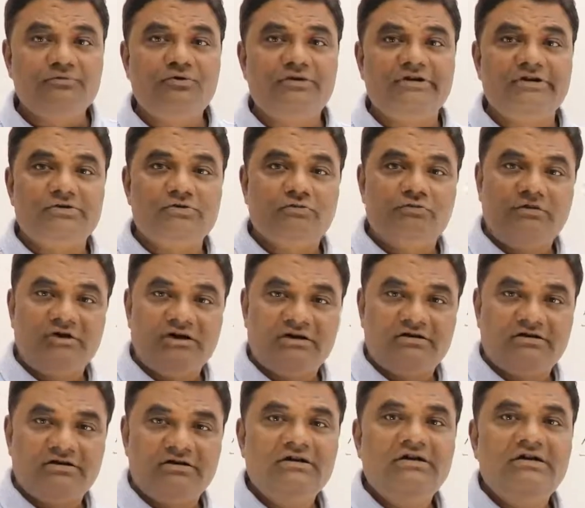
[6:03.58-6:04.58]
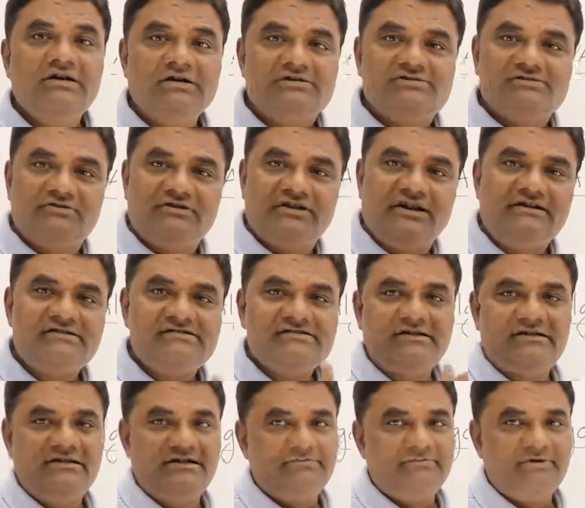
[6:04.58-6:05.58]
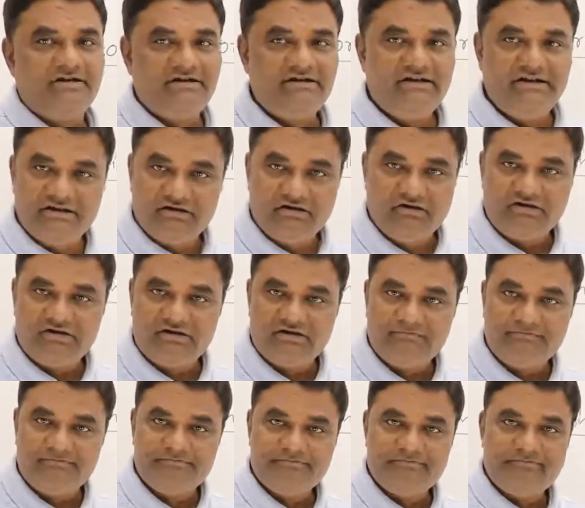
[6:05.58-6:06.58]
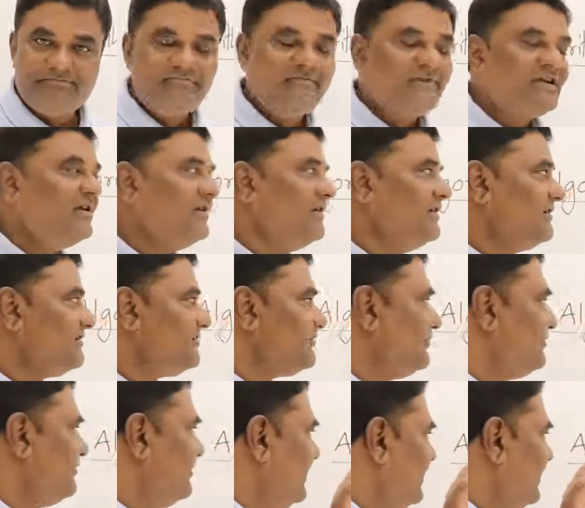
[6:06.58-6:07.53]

going to work. So that's nothing but an algorithm. So